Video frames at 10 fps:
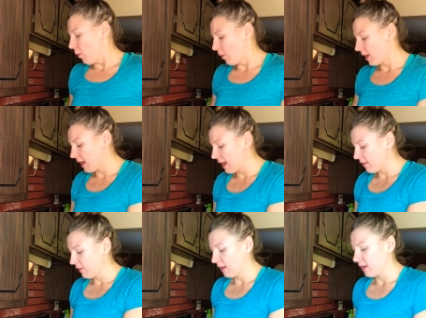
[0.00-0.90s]
what I
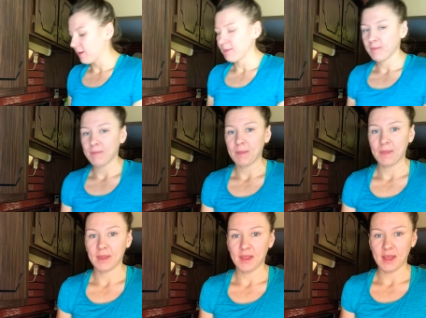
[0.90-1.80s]
have here
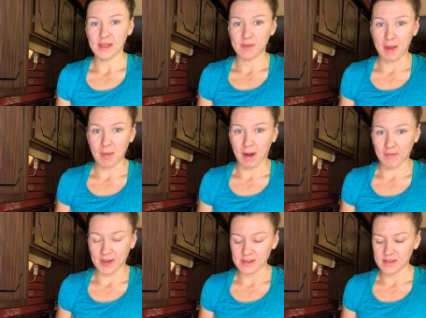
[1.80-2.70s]
is my
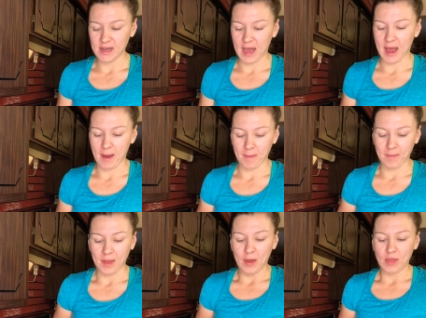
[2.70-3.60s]
breakfast.
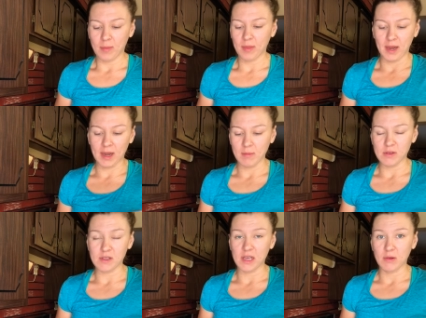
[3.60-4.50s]
Um, the plan I'm
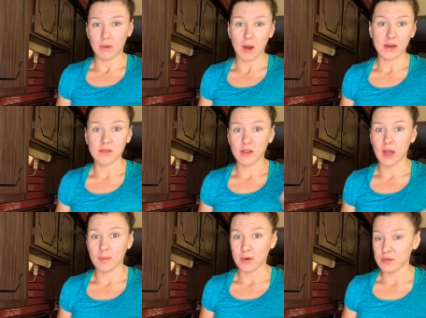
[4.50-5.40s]
using requires a
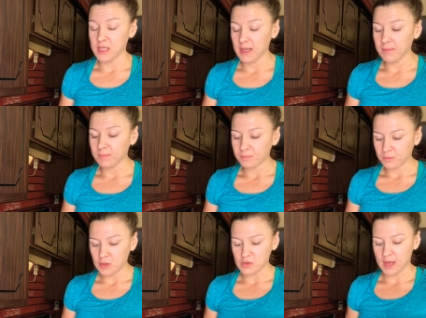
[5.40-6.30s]
lot of protein.
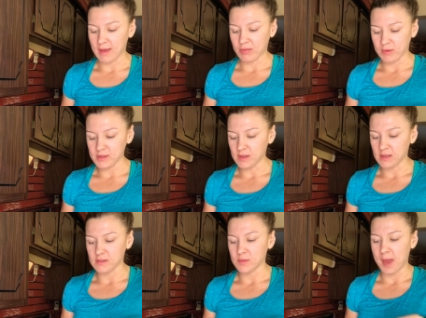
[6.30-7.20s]
So I have three
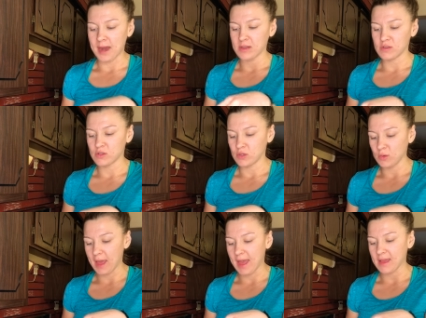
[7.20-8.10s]
sausage patties,
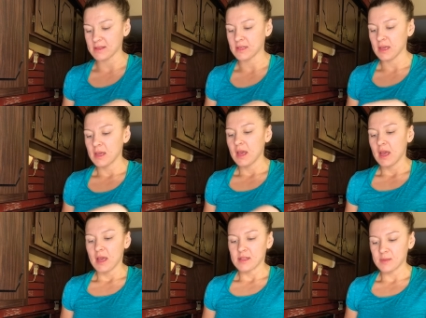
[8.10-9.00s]
two eggs,
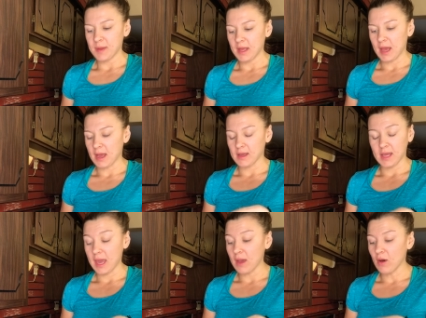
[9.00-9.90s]
spit, uh,
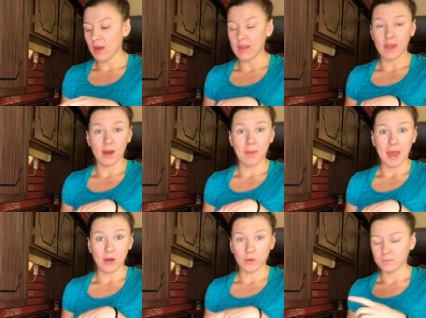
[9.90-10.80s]
kale, and then a
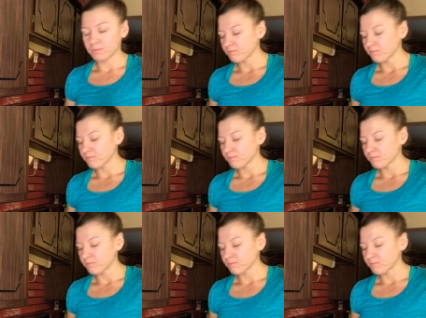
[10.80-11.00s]
bagel.